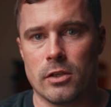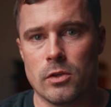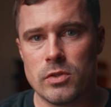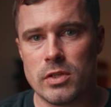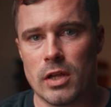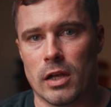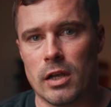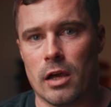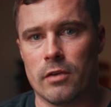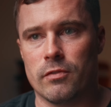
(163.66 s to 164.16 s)

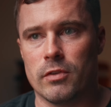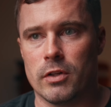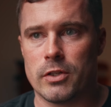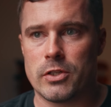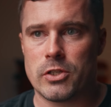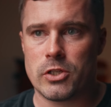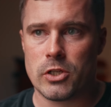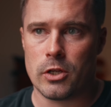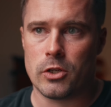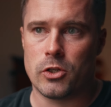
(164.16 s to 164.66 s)
user
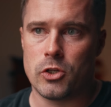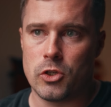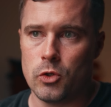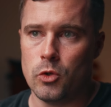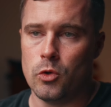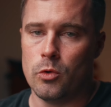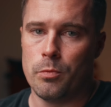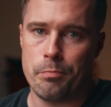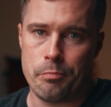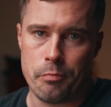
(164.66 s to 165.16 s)
levels
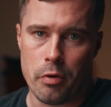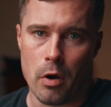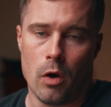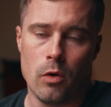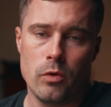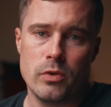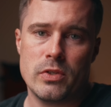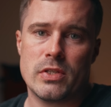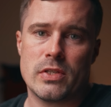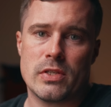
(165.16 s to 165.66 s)
to
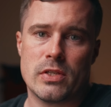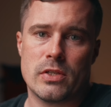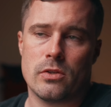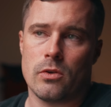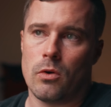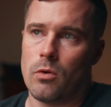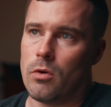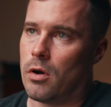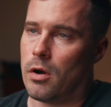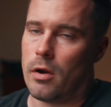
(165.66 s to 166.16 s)
posts
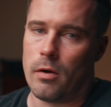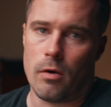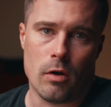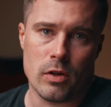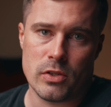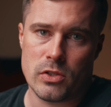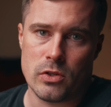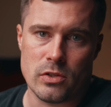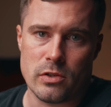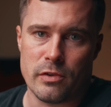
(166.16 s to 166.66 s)
or
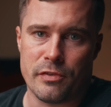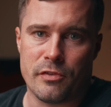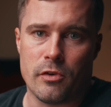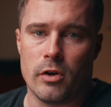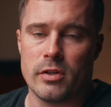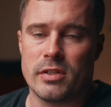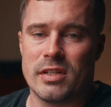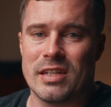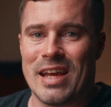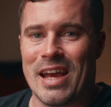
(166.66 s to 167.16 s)
all sorts of
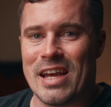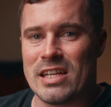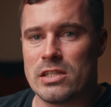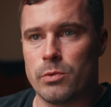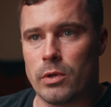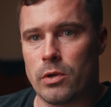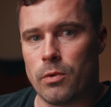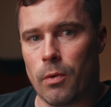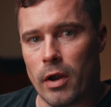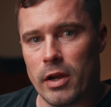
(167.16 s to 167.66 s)
content as
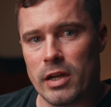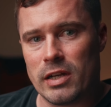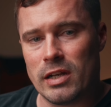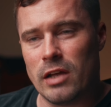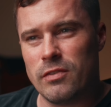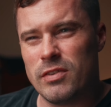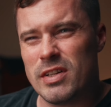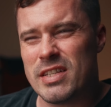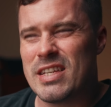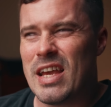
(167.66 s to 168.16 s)
required
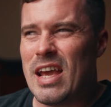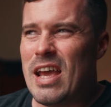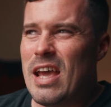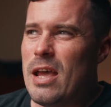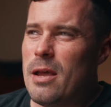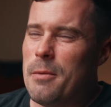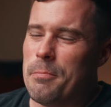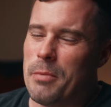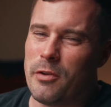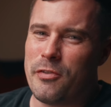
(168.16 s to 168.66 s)
levels.
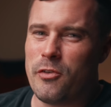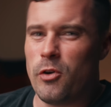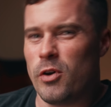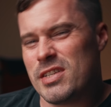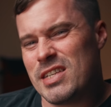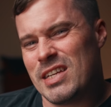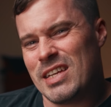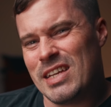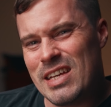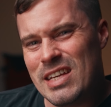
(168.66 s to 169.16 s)
But of
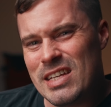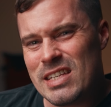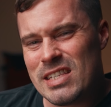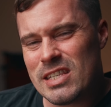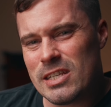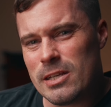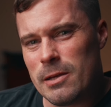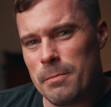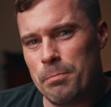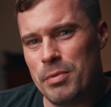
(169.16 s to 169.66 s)
course, it
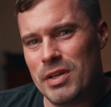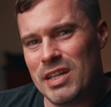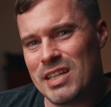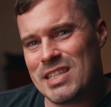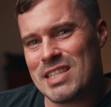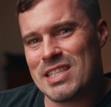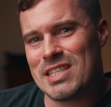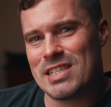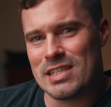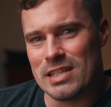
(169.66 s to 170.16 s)
is a bit
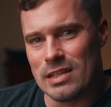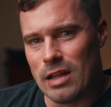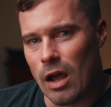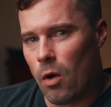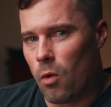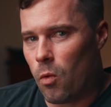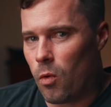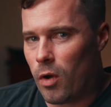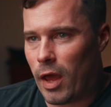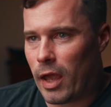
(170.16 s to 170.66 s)
slow.
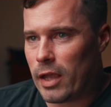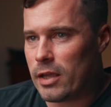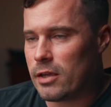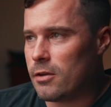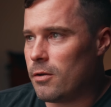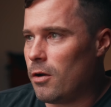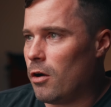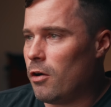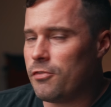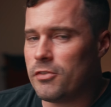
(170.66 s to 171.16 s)

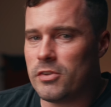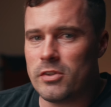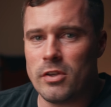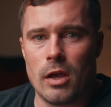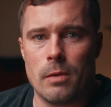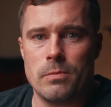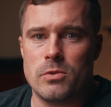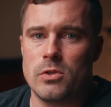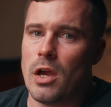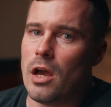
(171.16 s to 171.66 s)
Like
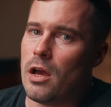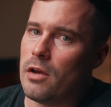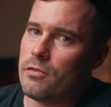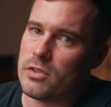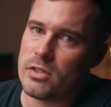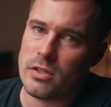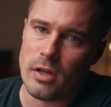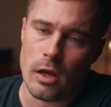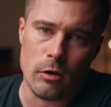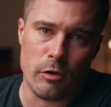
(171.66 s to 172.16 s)
oftentimes you have a
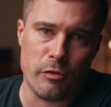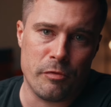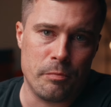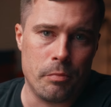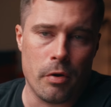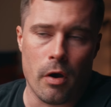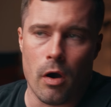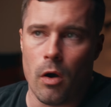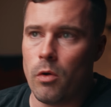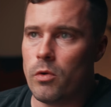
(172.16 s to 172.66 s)
ton of
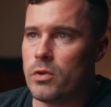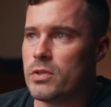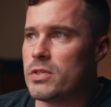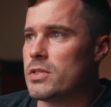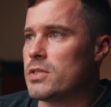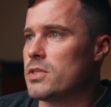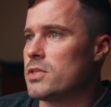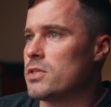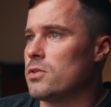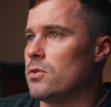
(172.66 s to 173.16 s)

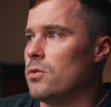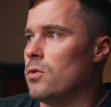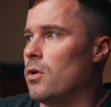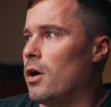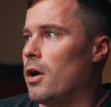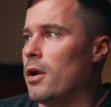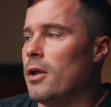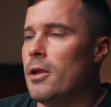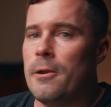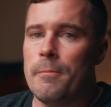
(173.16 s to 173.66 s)
posts
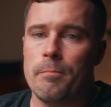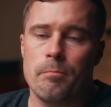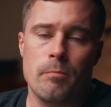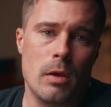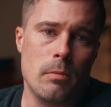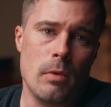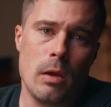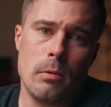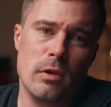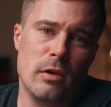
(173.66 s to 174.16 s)
or
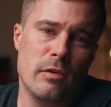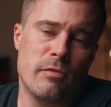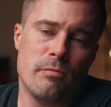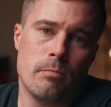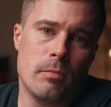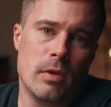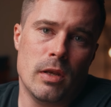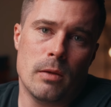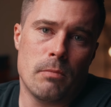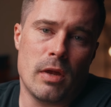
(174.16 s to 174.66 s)
maybe
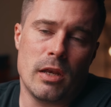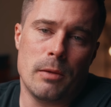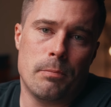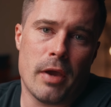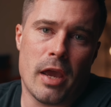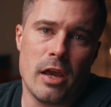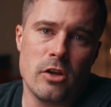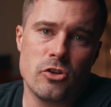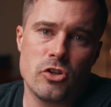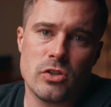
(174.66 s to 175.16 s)
even many
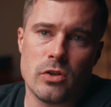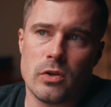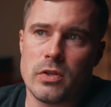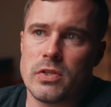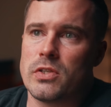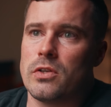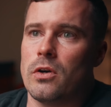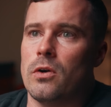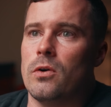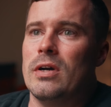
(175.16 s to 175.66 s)
pages or
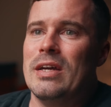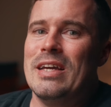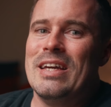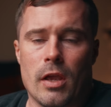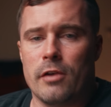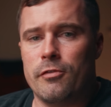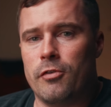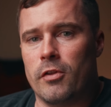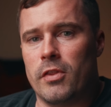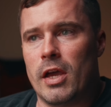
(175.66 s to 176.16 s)
so.
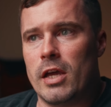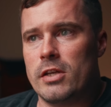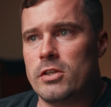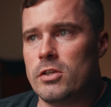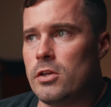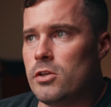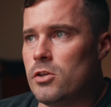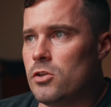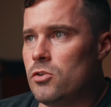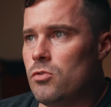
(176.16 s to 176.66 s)
And for that,
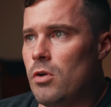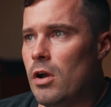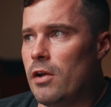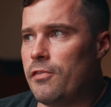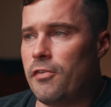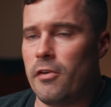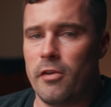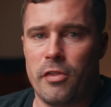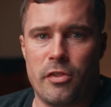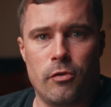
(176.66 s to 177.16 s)
you do
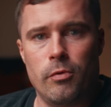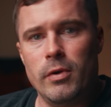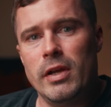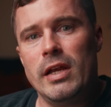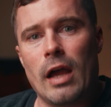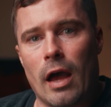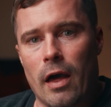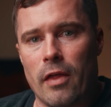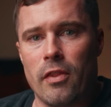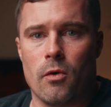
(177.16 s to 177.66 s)
have
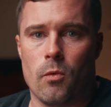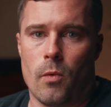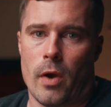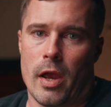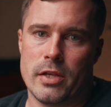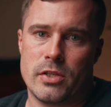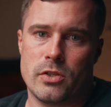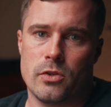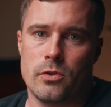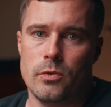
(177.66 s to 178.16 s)
3 other
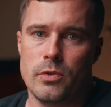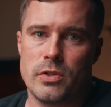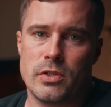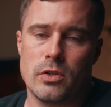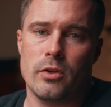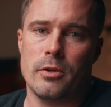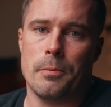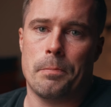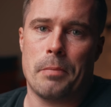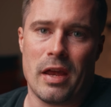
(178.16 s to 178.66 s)
ways to do
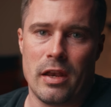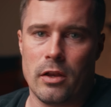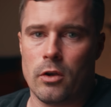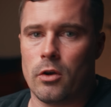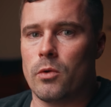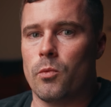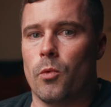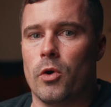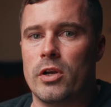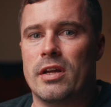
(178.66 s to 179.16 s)
so, depending
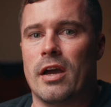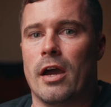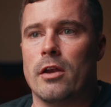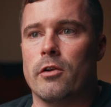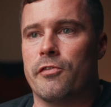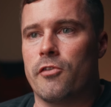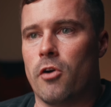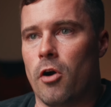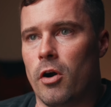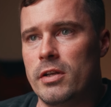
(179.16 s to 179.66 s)
on what kind
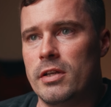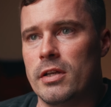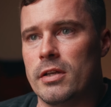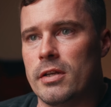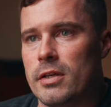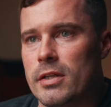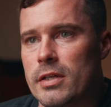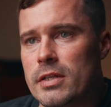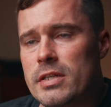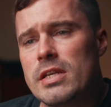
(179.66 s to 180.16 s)
of content
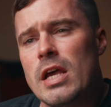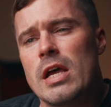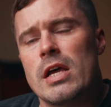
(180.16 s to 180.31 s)
it is.